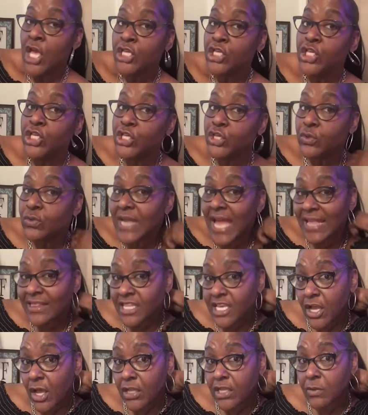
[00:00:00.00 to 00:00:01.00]
You're not
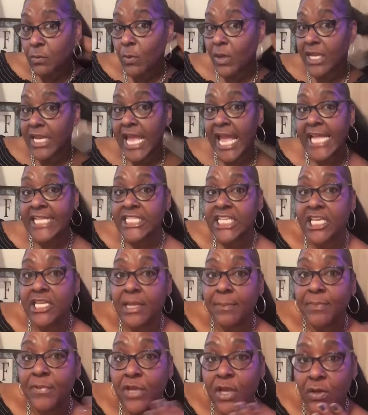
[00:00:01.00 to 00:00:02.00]
the only one that had to get
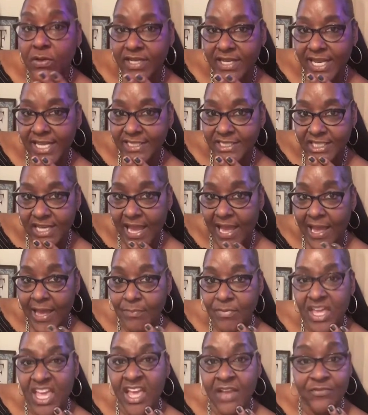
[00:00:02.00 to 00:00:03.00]
up and go to that
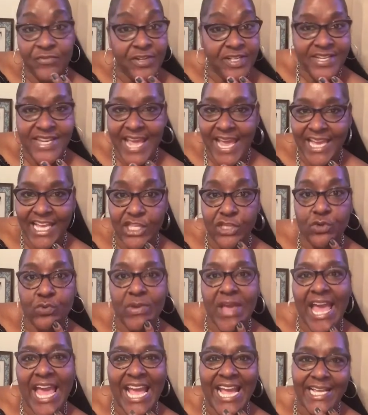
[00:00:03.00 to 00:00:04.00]
job every day and you
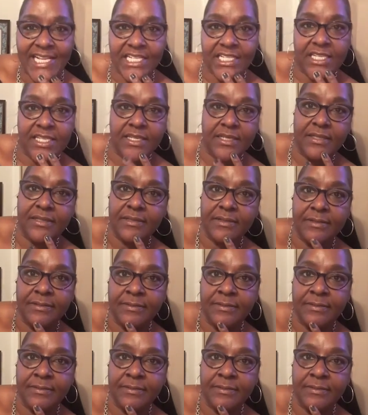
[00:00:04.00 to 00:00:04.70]
hated it.